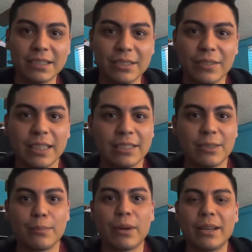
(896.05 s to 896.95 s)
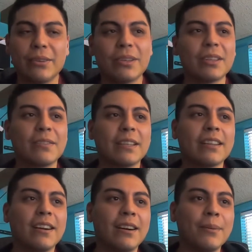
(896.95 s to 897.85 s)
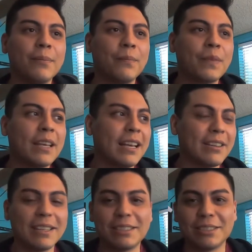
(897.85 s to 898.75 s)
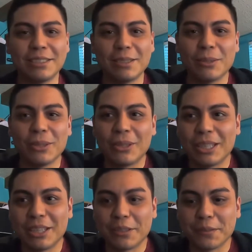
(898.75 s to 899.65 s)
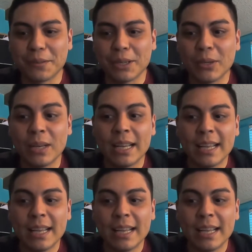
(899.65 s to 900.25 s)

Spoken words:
So if you guys are brand new to gloving, and you guys are still learning your flow,